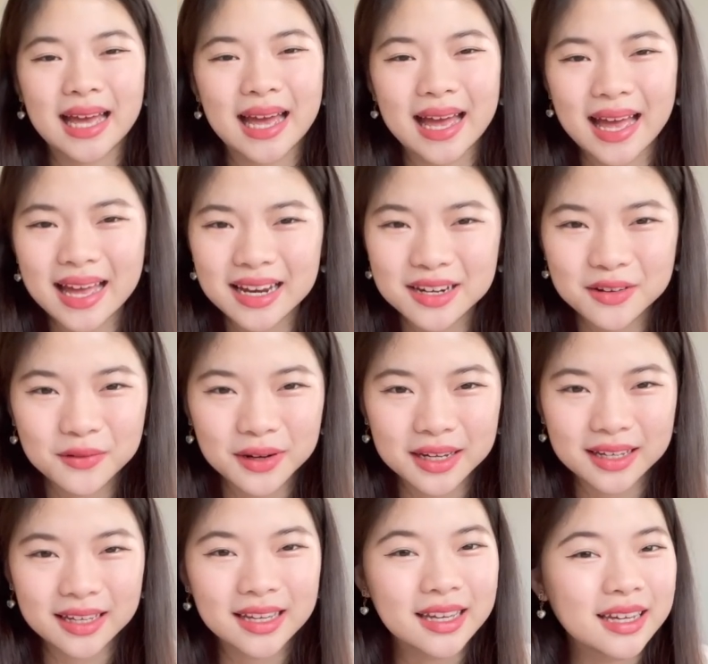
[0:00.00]

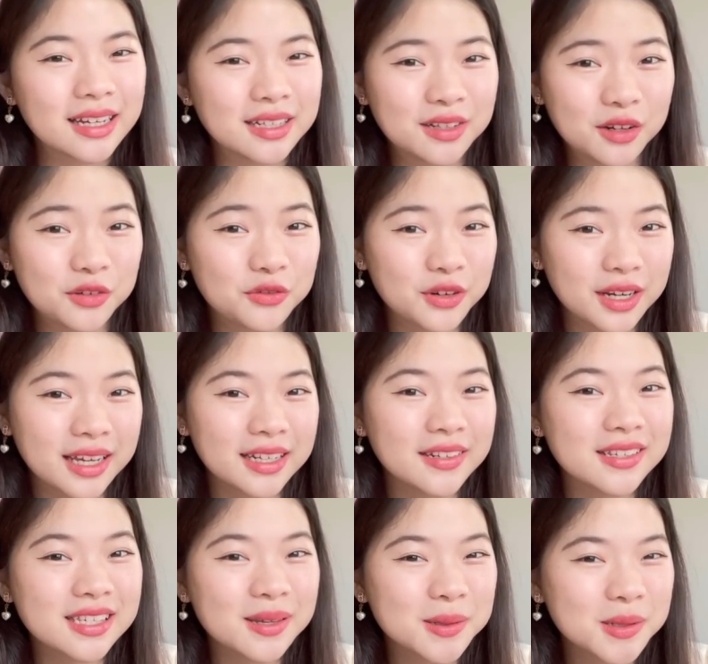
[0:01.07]
Anyway, don't forget to
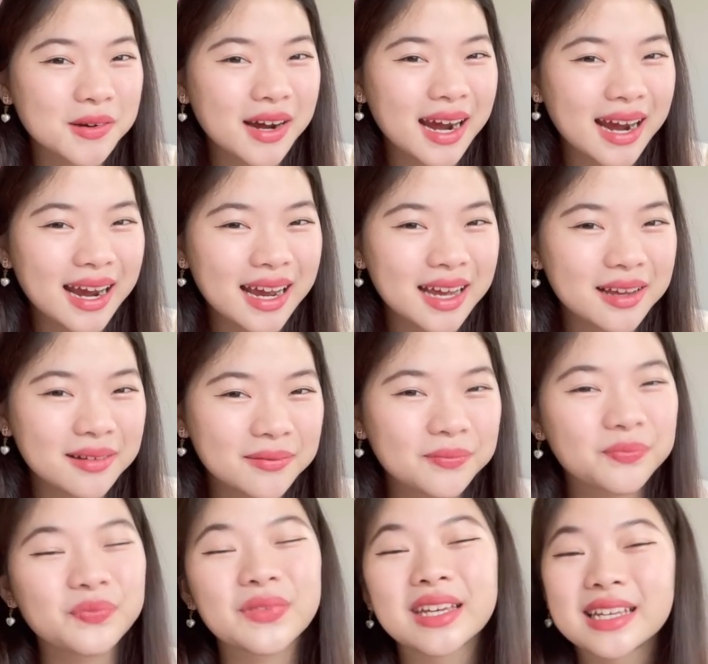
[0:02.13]
subscribe!
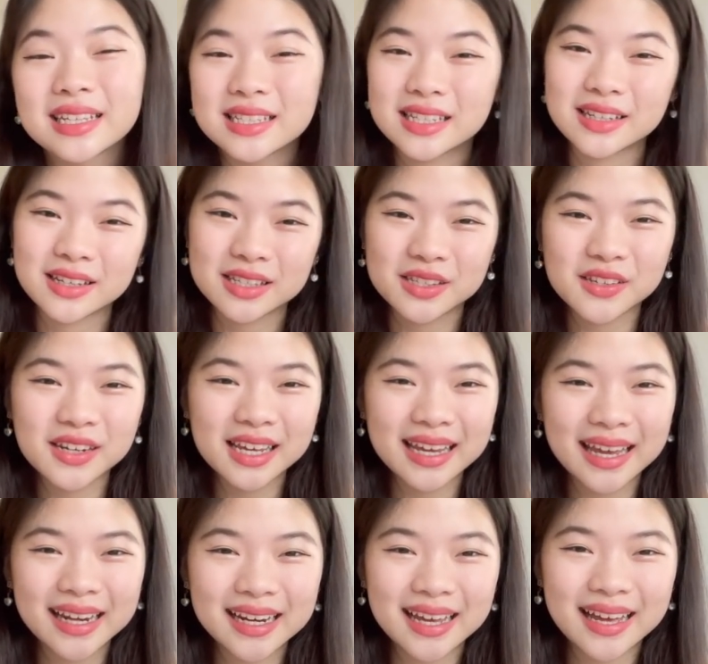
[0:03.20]
See you soon
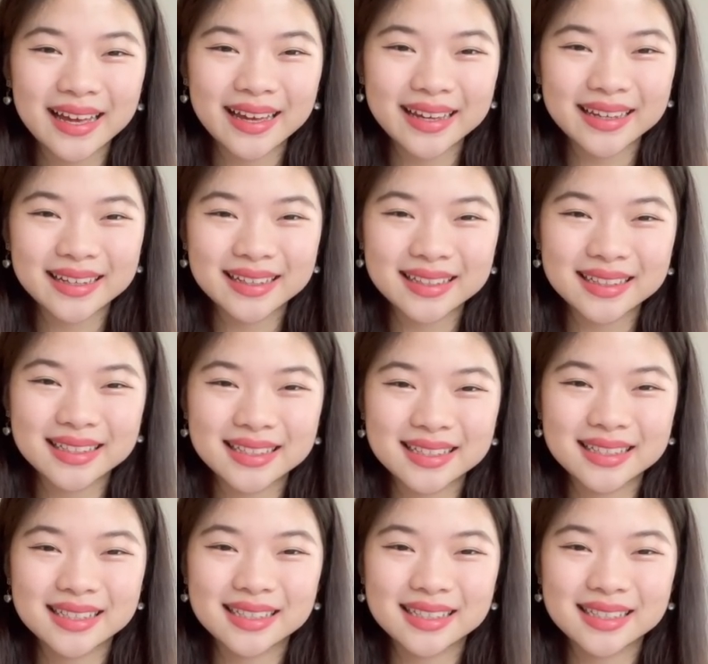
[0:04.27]
again, guys!